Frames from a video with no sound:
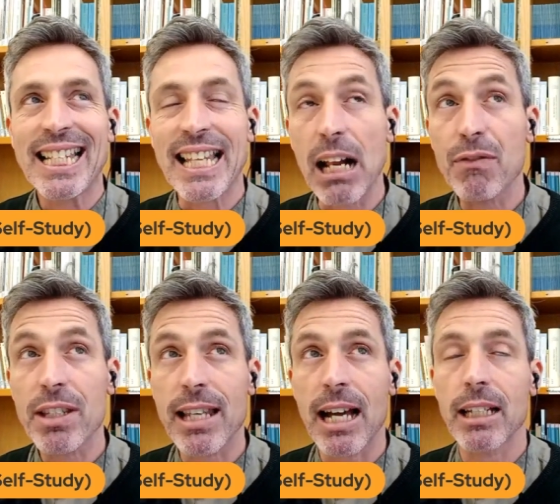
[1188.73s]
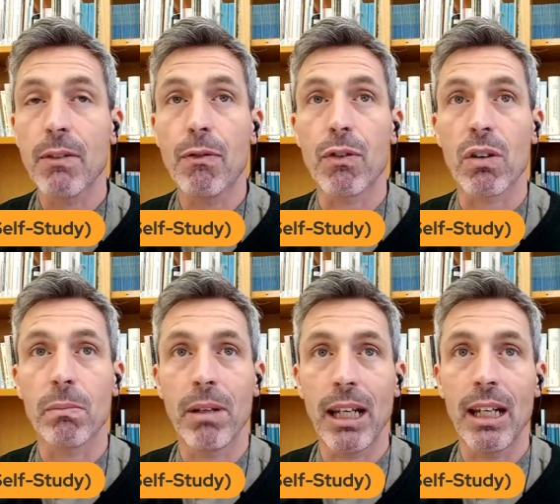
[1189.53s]
Self study for
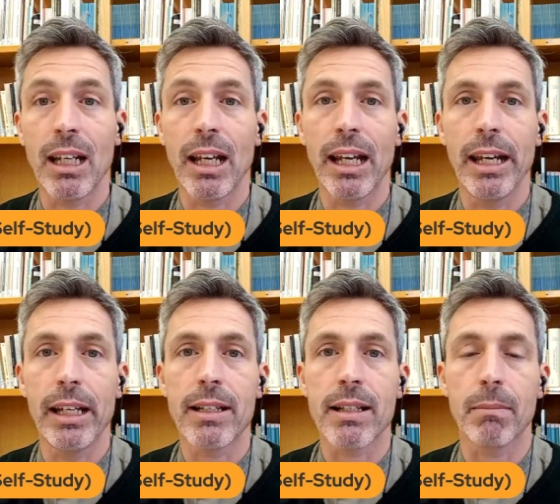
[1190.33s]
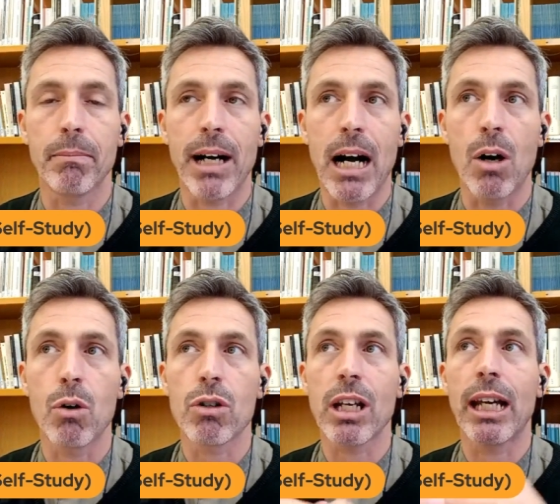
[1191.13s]
me, it's
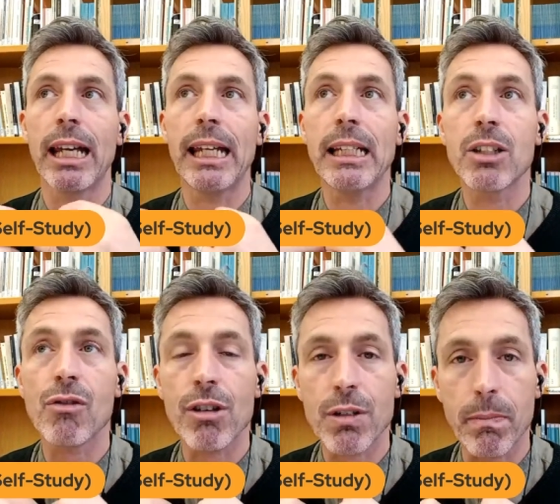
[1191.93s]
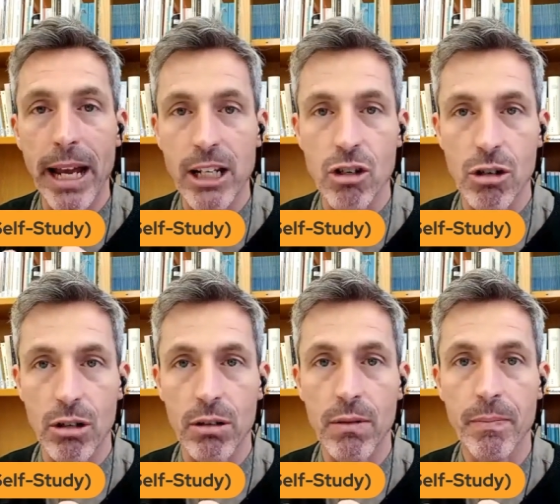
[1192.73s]
about
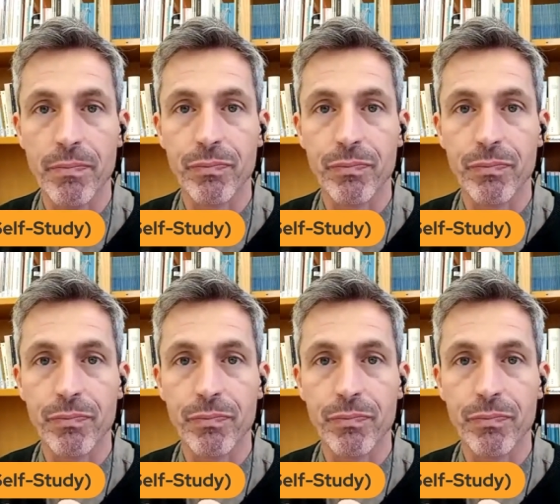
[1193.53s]
introspection,